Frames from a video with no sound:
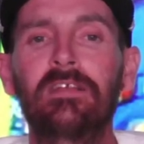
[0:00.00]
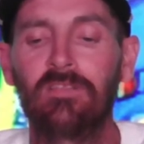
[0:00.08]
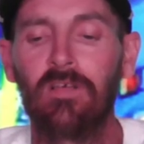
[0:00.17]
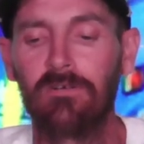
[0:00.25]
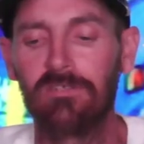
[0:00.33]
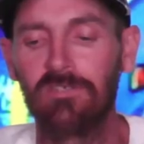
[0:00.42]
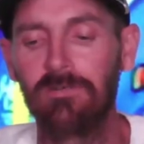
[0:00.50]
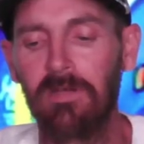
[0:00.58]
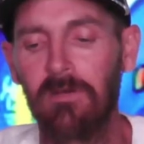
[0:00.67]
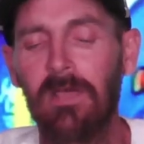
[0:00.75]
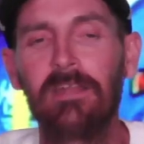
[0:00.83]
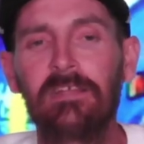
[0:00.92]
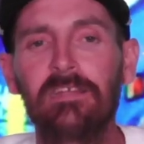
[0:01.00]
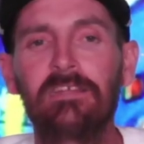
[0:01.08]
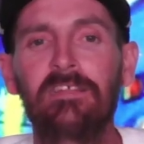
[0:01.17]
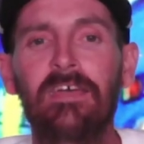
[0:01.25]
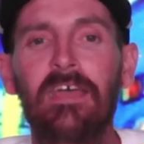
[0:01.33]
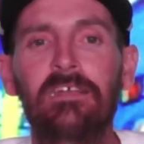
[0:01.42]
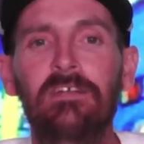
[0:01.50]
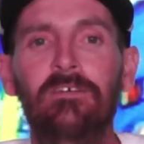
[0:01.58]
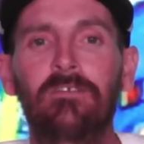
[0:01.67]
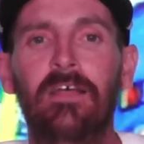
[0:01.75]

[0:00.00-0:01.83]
as long as heading into that year,